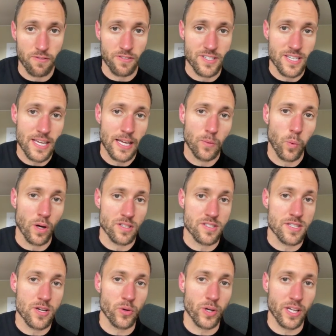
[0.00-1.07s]
fatigued while
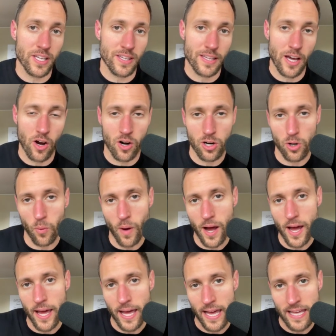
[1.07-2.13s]
still getting the ROI,